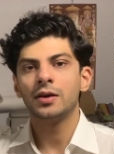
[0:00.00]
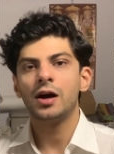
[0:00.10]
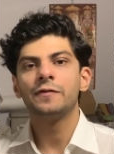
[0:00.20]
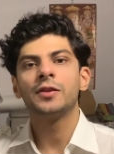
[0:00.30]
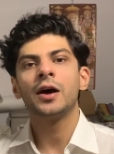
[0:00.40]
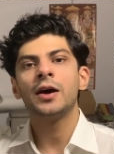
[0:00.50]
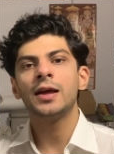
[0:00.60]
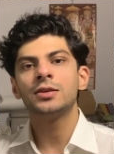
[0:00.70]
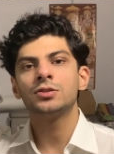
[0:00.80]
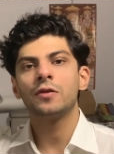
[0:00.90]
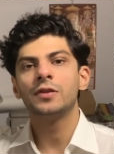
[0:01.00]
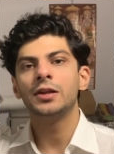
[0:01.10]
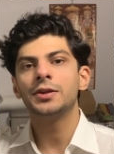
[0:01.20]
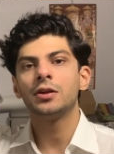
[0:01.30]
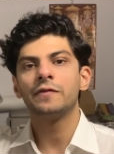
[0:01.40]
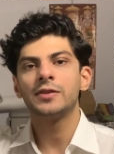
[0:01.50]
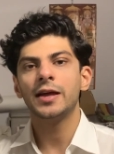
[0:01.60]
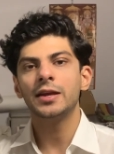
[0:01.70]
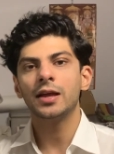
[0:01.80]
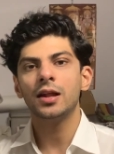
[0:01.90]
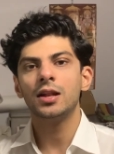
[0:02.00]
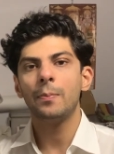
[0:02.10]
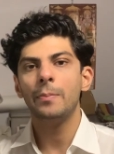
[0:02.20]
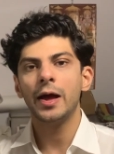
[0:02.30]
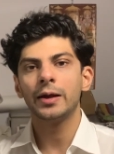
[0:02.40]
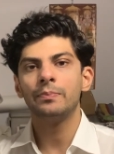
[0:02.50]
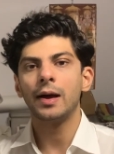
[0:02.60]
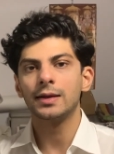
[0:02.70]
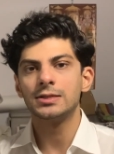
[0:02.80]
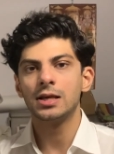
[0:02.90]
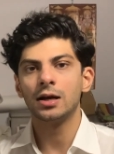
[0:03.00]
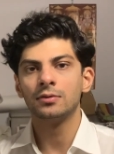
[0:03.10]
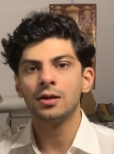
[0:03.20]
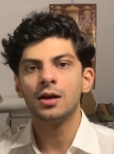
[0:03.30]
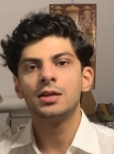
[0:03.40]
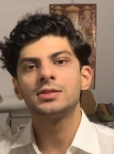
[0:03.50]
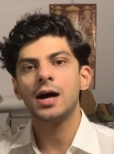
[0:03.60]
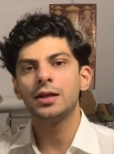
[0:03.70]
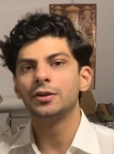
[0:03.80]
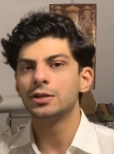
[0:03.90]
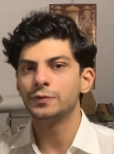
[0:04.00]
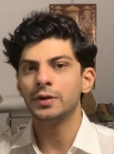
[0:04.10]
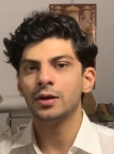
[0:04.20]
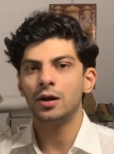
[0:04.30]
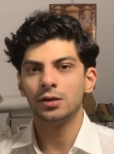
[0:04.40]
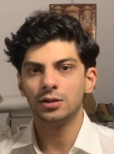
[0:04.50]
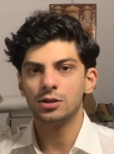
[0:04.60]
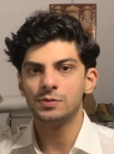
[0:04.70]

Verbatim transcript: after the arrest of the leader of Tehreek-e-Labbaik Pakistan, Saad Rizvi earlier this